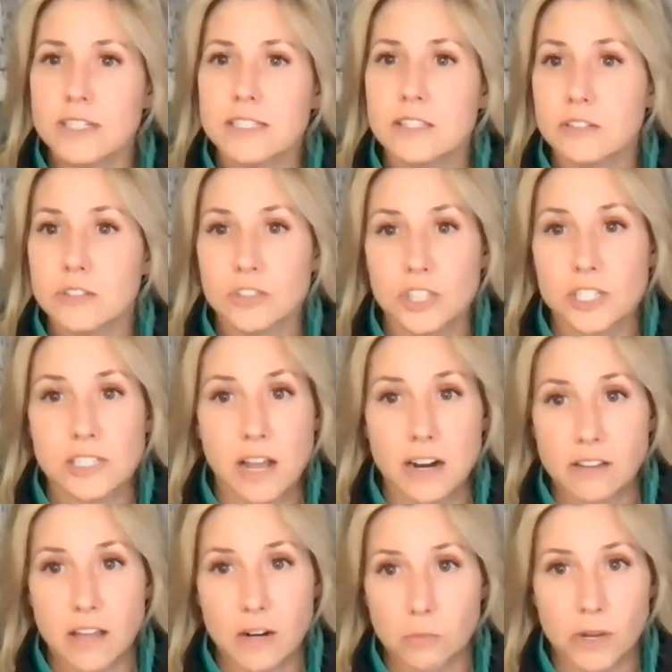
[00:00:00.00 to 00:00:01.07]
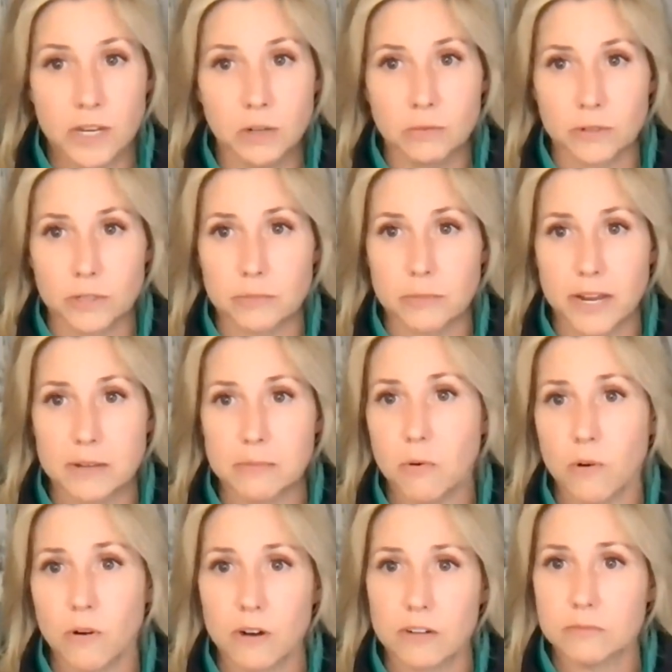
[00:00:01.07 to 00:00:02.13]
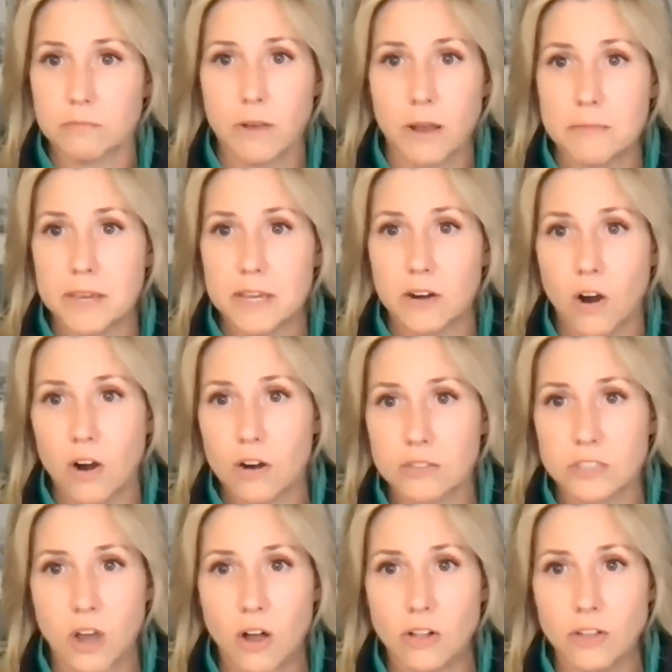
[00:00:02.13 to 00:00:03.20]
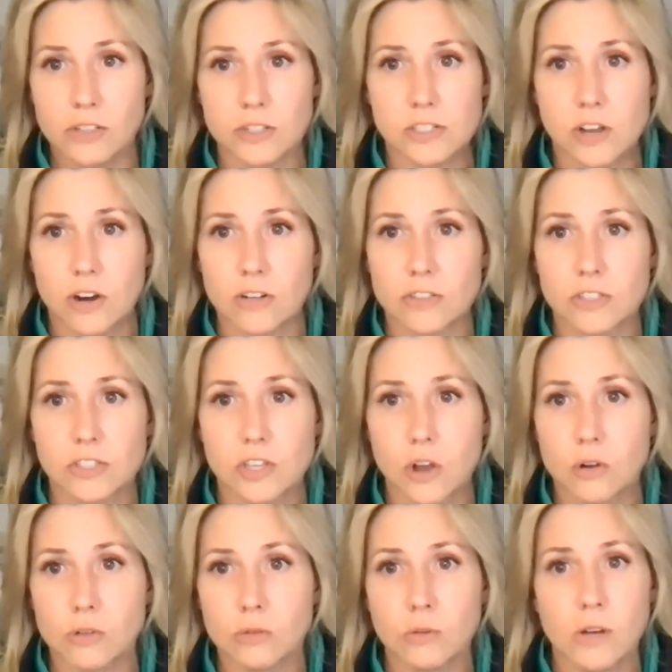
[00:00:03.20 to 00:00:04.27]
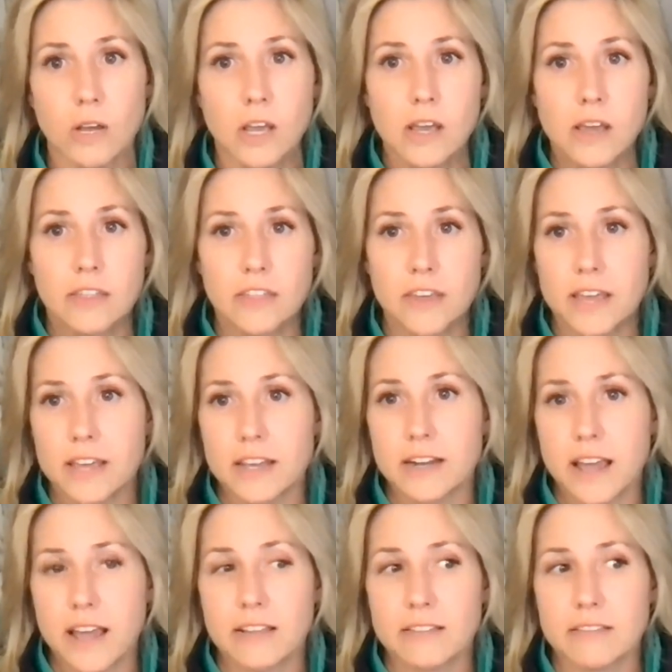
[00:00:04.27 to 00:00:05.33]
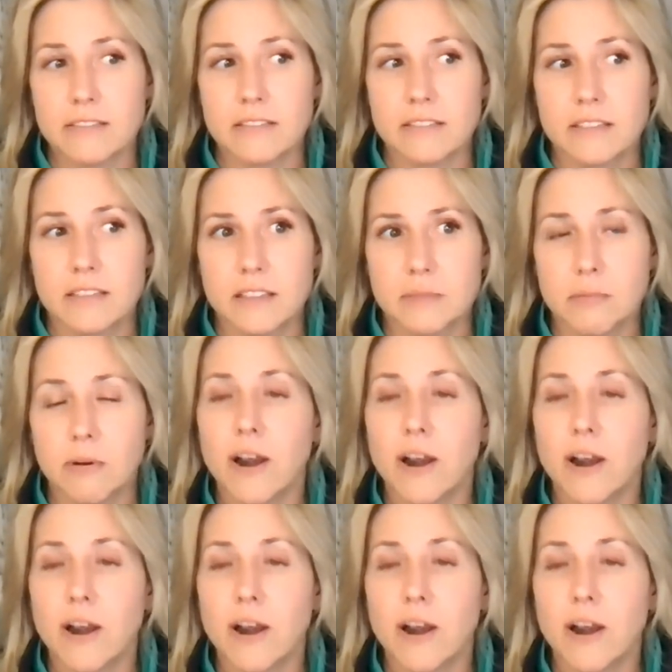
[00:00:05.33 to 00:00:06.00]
because there's just not a lot of wiggle room anymore. I mean, our dollars are so thin, and the